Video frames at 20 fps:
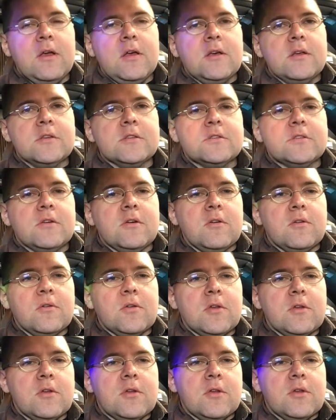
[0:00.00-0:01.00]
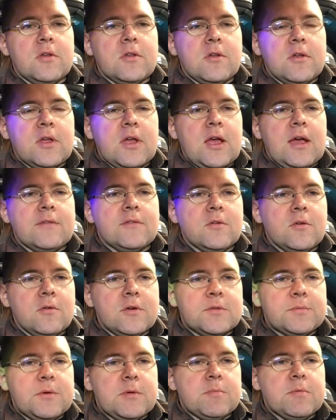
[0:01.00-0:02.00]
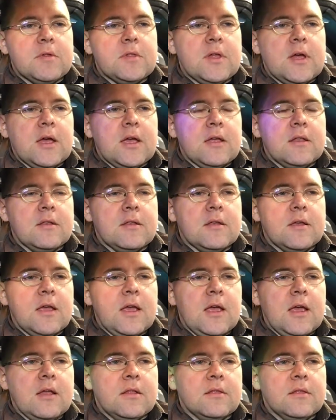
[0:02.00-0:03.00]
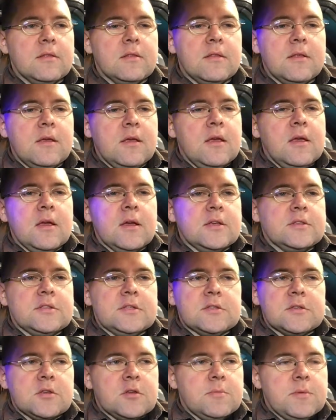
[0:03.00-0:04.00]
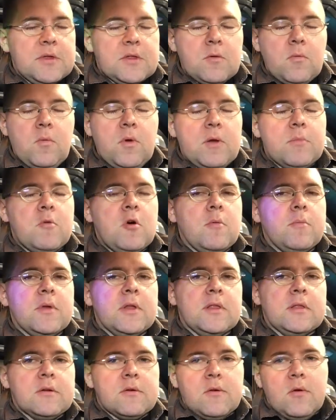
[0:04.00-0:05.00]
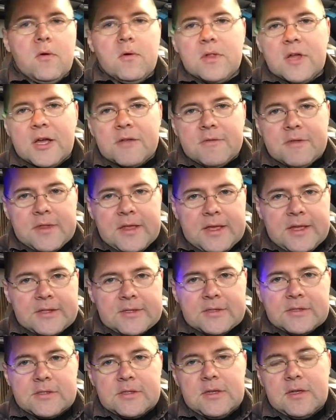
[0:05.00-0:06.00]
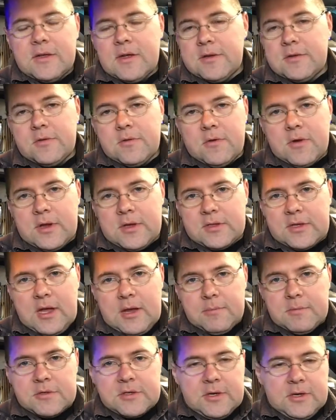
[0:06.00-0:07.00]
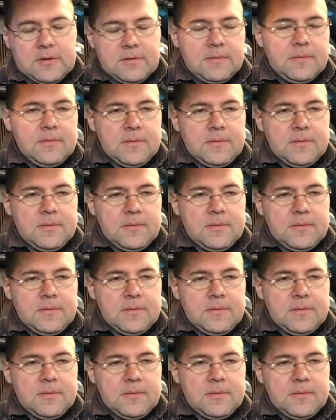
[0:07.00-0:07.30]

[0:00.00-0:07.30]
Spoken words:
so you have to always be polite, and because this could be the one moment in their whole life that they get to see a DeLorean time machine,